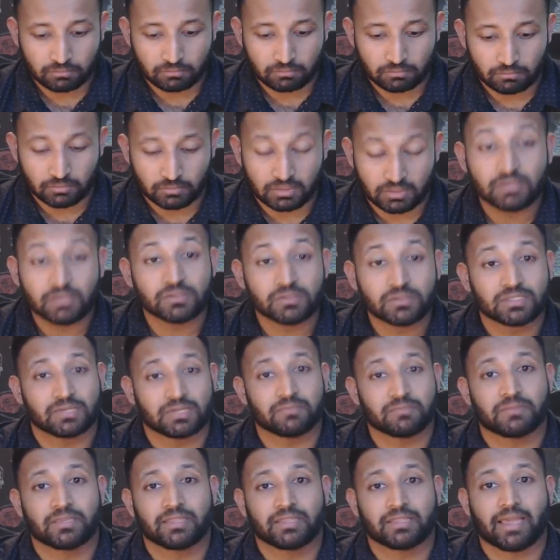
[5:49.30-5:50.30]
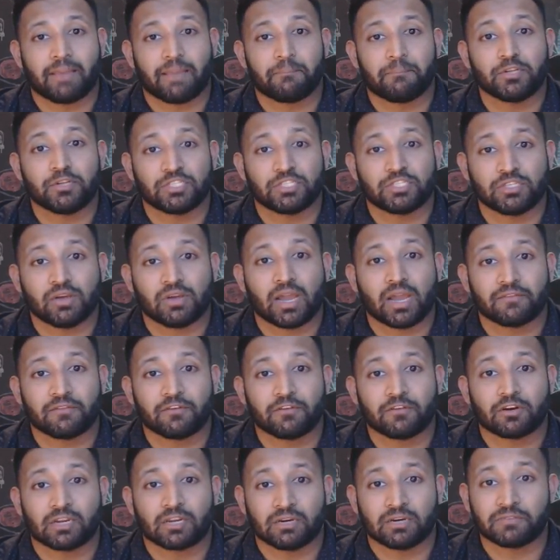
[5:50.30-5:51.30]
do something that puts you out of
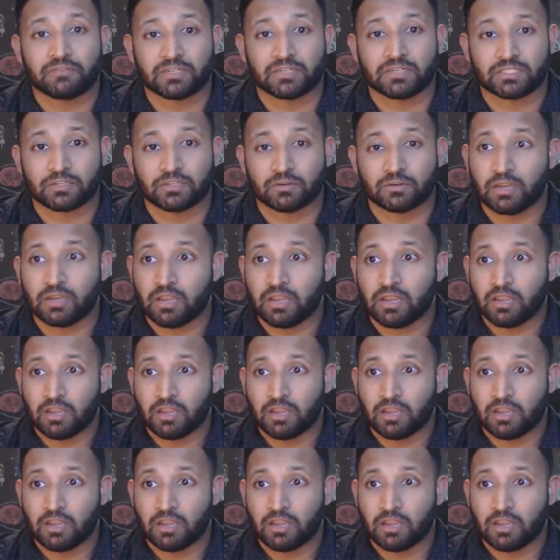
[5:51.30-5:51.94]
your comfort zone,